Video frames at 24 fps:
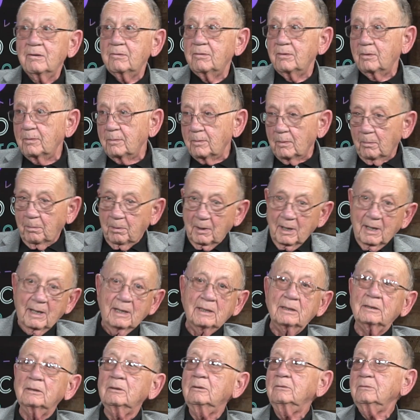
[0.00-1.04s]
him the
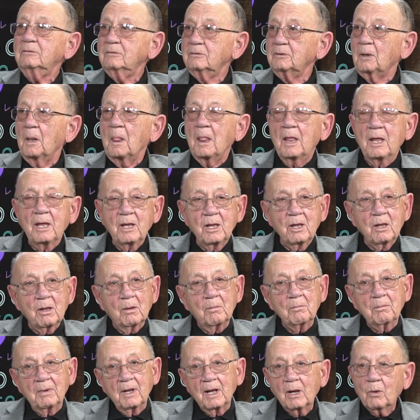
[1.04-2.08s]
file. He'd come
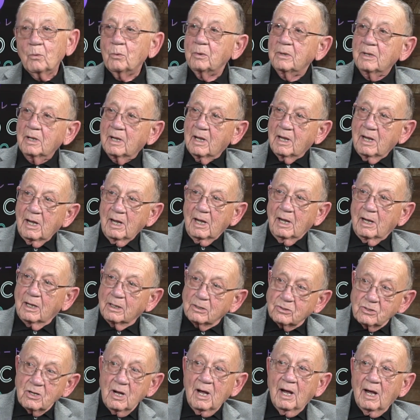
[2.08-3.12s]
back with the cash.
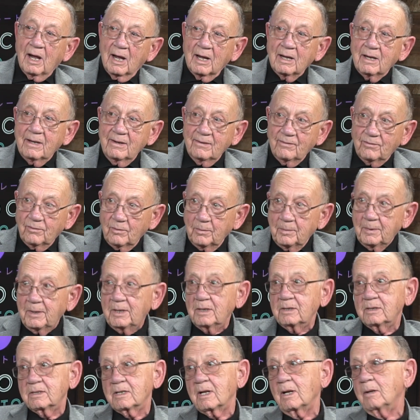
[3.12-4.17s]
I give him
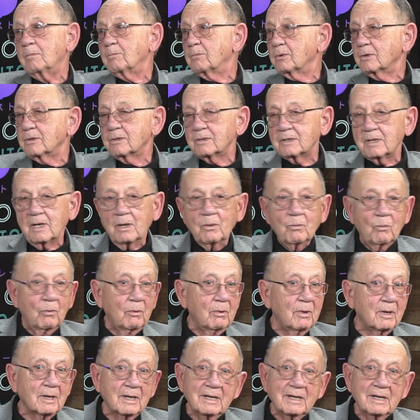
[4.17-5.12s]
his 10% and walk